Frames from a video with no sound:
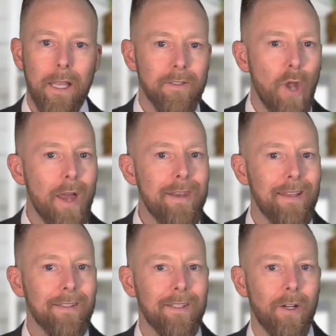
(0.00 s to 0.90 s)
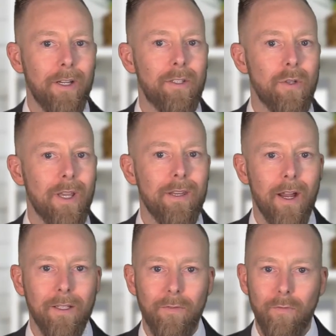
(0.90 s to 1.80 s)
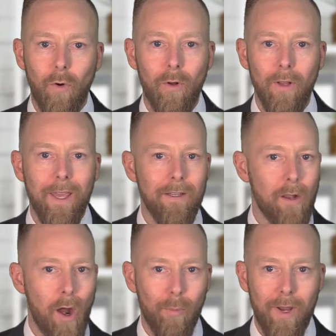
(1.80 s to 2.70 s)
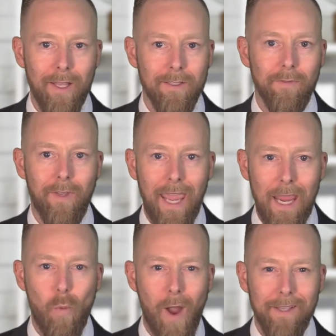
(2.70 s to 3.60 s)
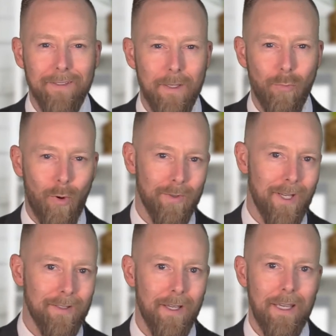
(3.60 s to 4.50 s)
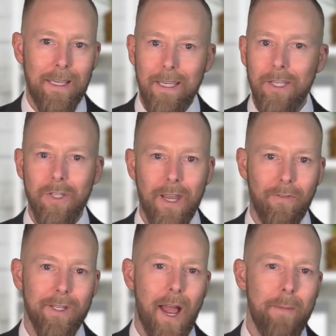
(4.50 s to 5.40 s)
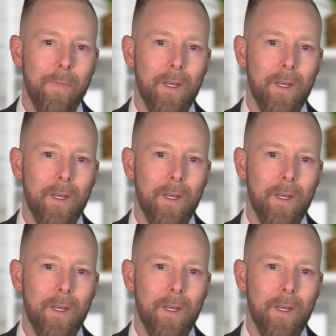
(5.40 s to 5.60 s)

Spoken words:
It's not necessary to conduct a full and comprehensive KYC process each and every time,